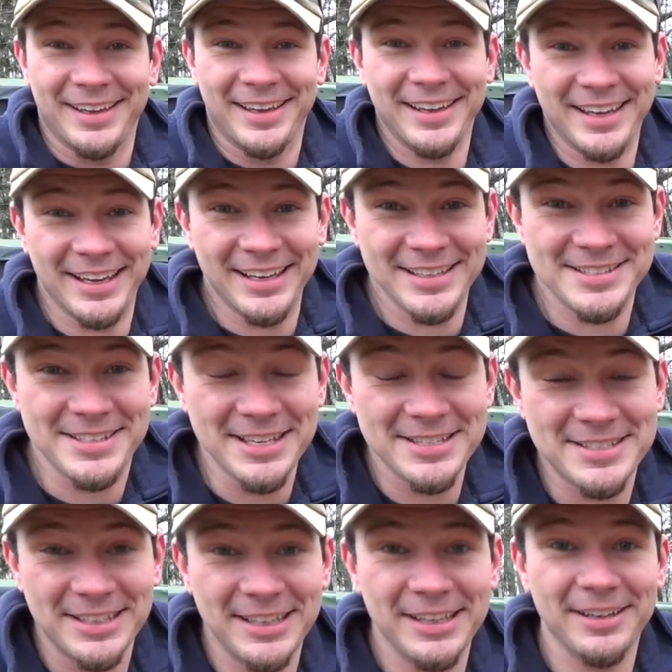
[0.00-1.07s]
Hey guys,
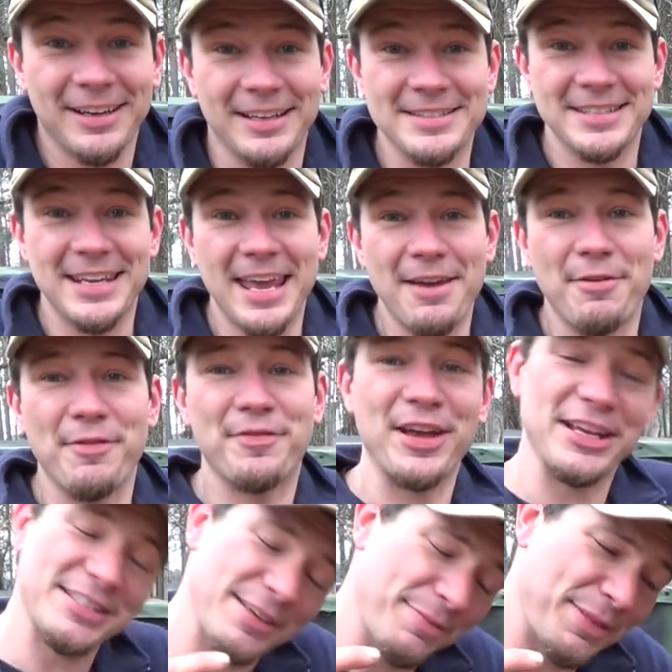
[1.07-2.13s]
Dustin here, and today we've
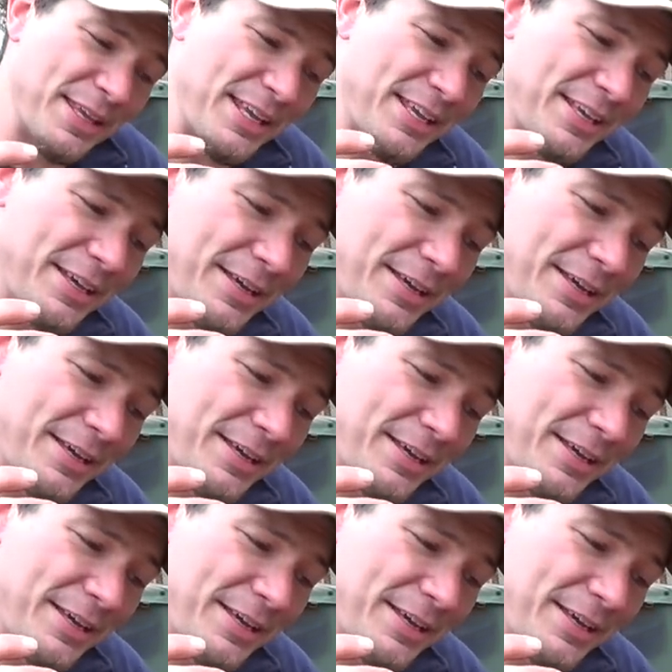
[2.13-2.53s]
got something,